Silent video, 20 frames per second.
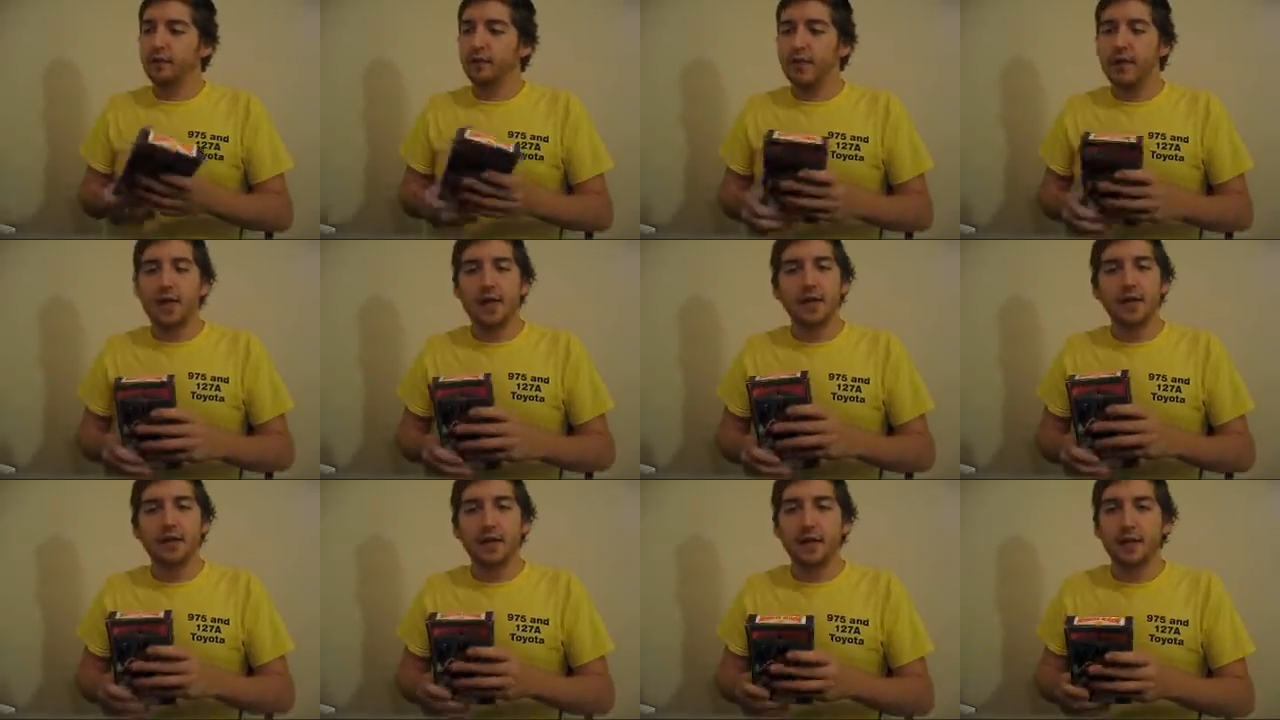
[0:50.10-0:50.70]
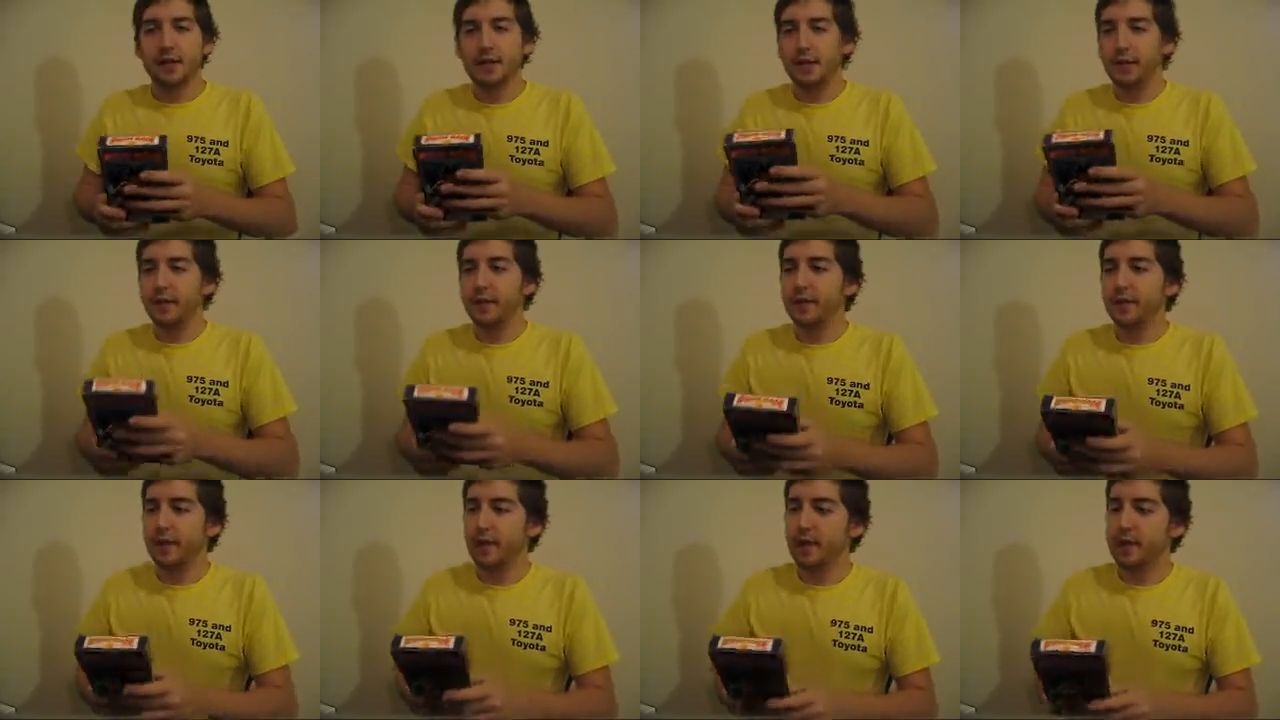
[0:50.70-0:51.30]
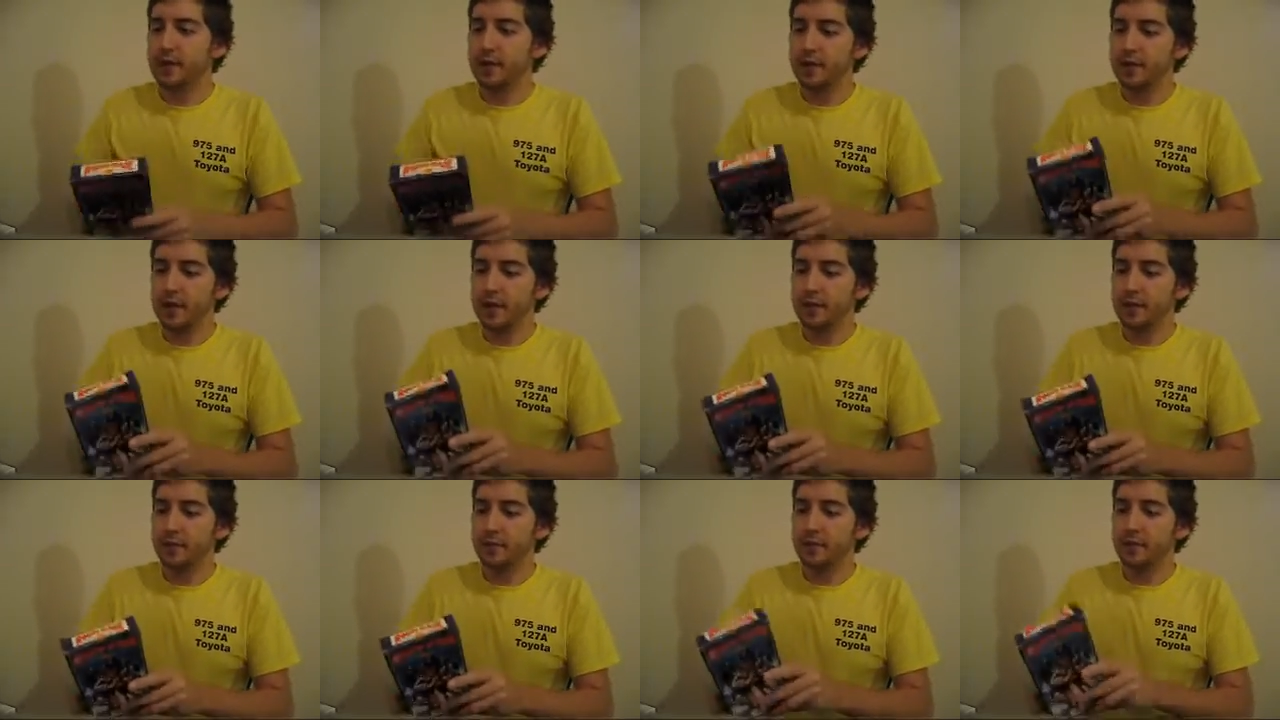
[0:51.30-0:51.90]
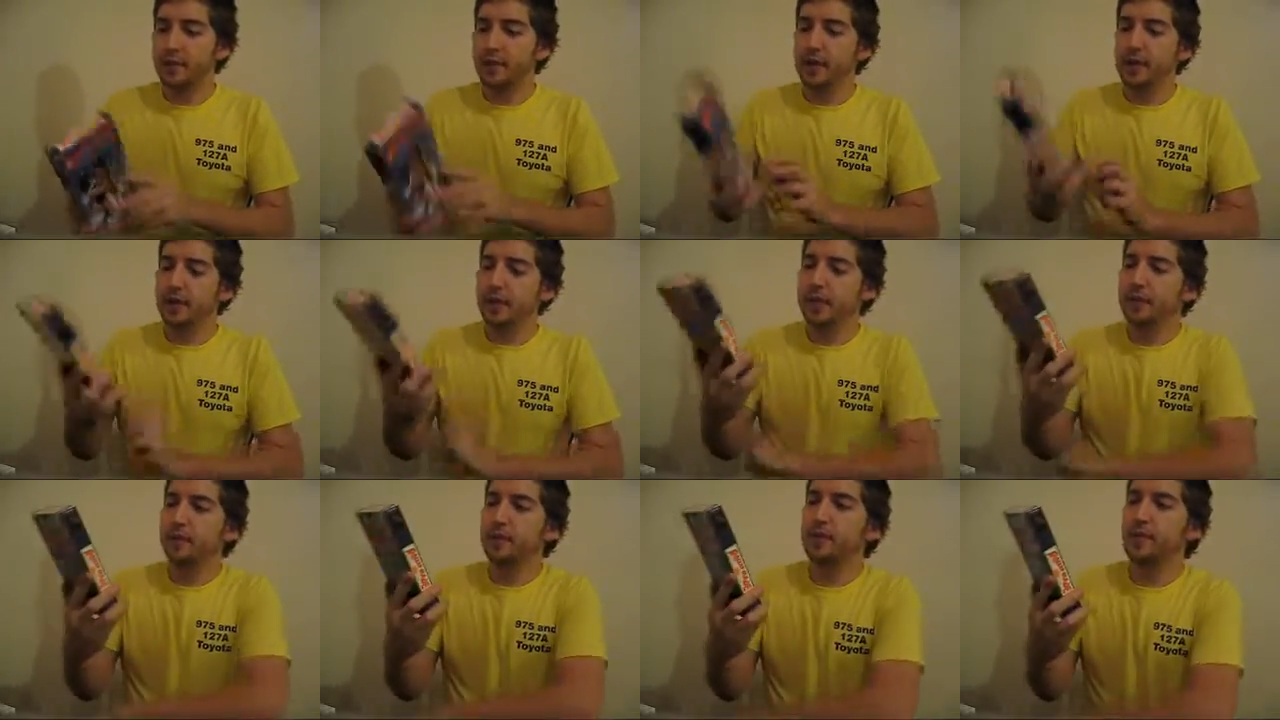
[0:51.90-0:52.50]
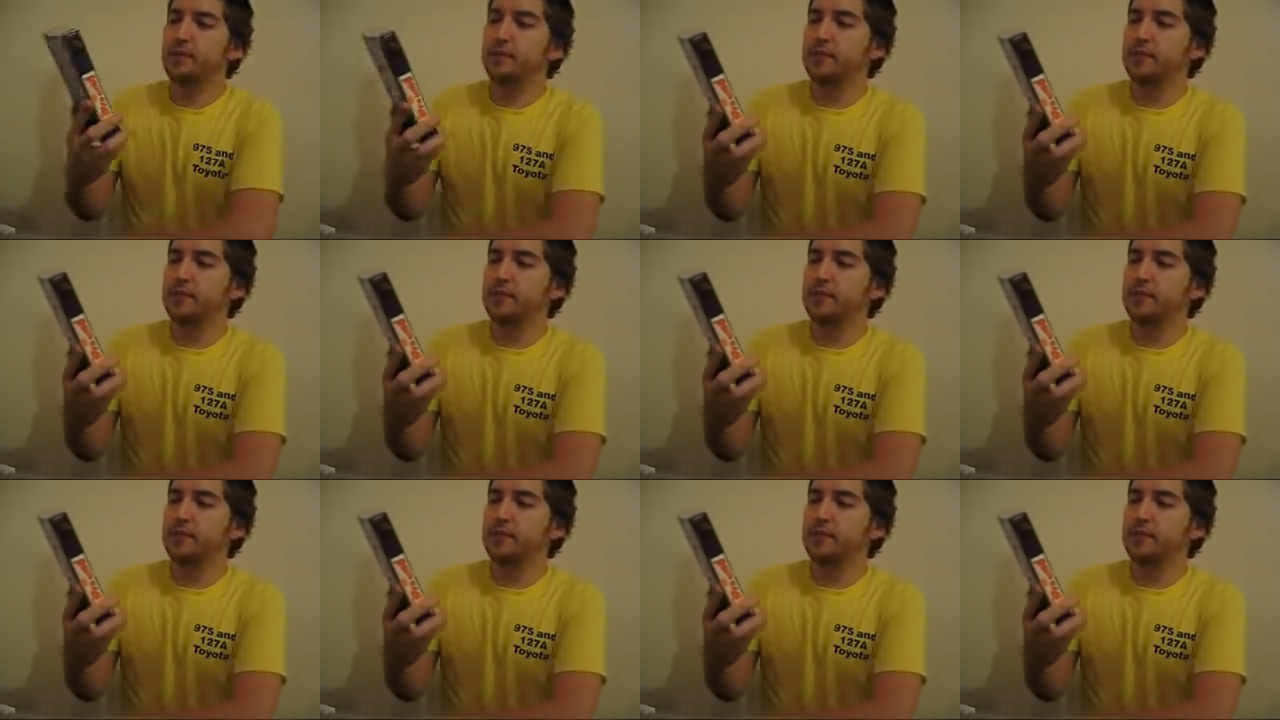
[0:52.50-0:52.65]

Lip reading: VHS up first here. Picked up...